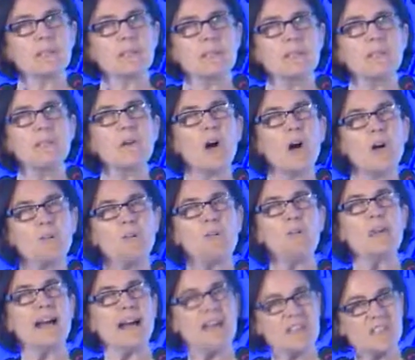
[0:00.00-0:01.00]
evolve
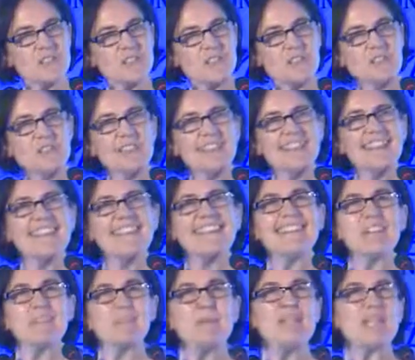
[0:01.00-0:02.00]
faster
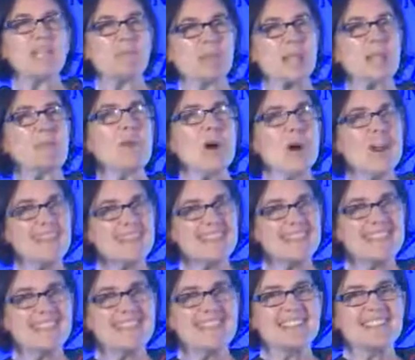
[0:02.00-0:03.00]
than we can make
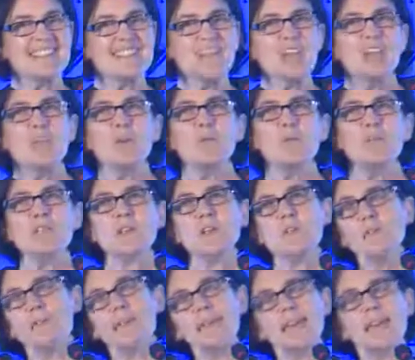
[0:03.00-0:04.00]
policies, we
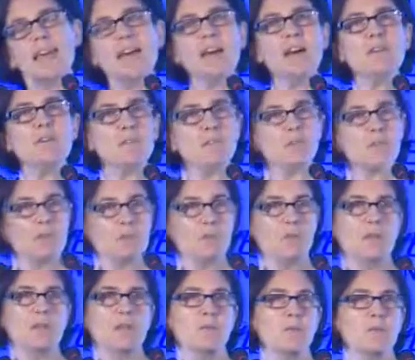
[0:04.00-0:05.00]
don't then have a
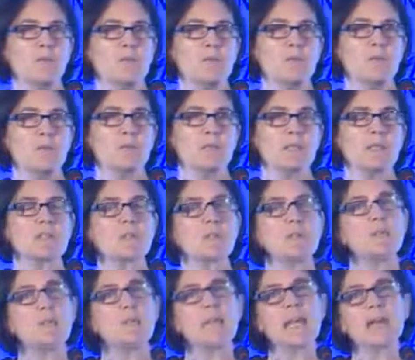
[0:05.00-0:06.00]
framework in which to do it. So
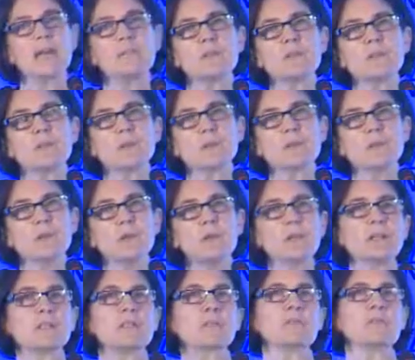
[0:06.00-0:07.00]
we have to work more
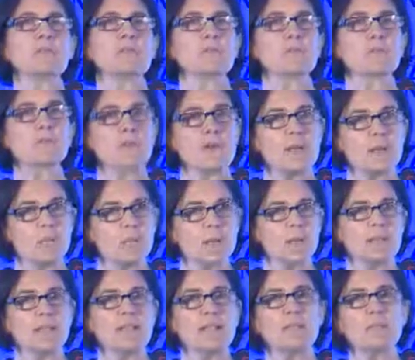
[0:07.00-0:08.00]
in terms of
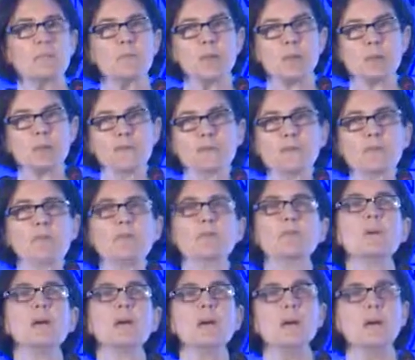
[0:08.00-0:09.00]
frameworks as opposed to
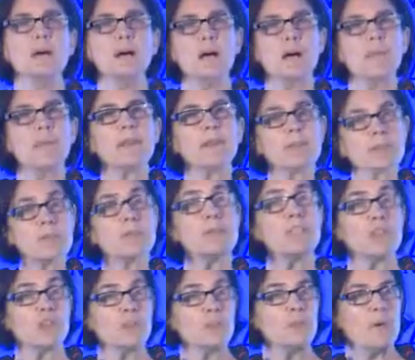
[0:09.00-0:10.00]
the
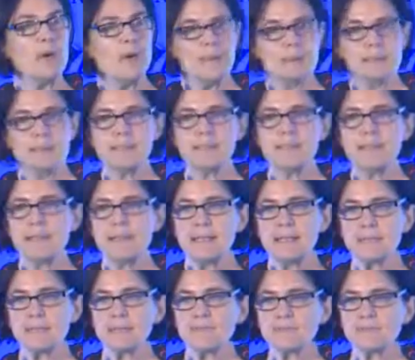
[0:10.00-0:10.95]
traditional policy setting.